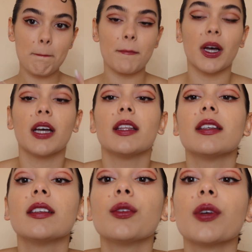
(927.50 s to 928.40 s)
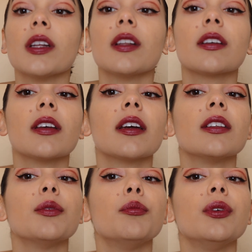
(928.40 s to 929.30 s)
But this is what it looks like.
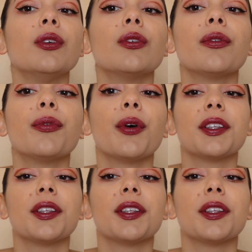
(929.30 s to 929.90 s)
It's beautiful.